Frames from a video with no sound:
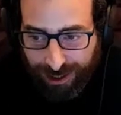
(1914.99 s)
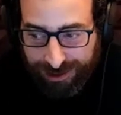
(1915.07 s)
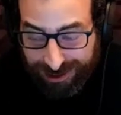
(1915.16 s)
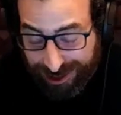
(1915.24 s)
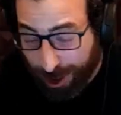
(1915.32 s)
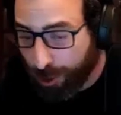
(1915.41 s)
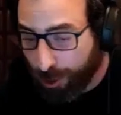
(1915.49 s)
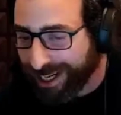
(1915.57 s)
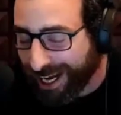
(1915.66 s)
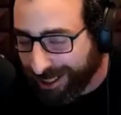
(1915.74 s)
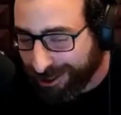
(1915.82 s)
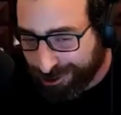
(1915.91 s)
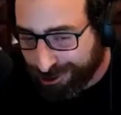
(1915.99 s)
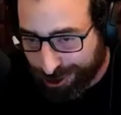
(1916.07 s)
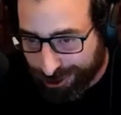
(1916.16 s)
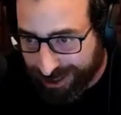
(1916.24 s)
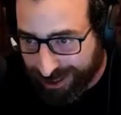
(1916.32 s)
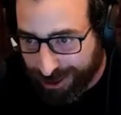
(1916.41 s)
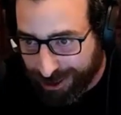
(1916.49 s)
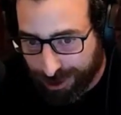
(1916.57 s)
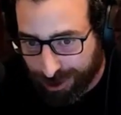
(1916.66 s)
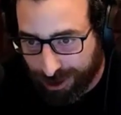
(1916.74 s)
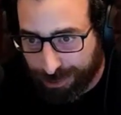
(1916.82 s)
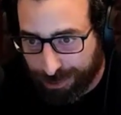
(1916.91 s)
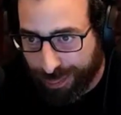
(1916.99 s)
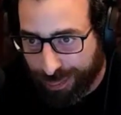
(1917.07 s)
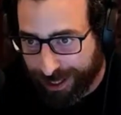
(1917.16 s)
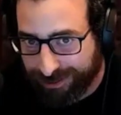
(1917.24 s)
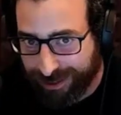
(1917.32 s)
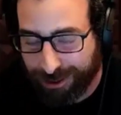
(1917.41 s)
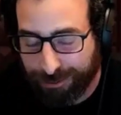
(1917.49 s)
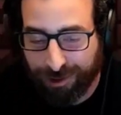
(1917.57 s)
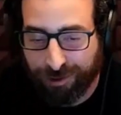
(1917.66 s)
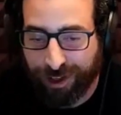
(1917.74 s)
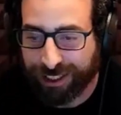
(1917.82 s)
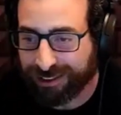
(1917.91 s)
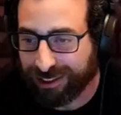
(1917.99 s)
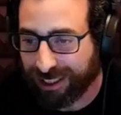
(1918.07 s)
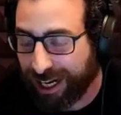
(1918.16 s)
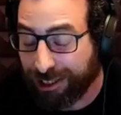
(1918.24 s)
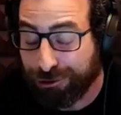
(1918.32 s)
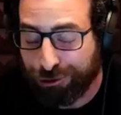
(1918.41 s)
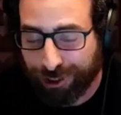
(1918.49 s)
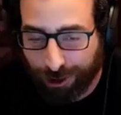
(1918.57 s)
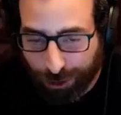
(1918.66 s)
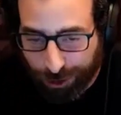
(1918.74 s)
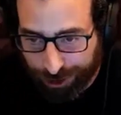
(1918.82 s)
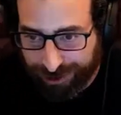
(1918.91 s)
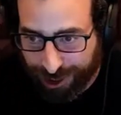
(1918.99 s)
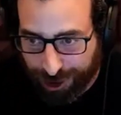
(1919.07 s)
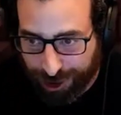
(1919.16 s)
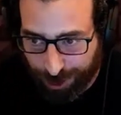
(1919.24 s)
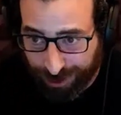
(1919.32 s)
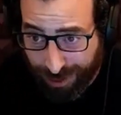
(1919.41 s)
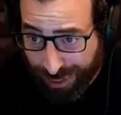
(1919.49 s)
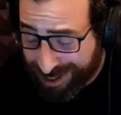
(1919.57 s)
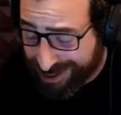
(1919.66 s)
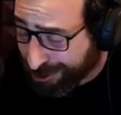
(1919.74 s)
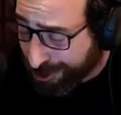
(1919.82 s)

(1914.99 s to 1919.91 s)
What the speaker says: someone altered the table, but that table affects 100 Looker dashboard. And that's not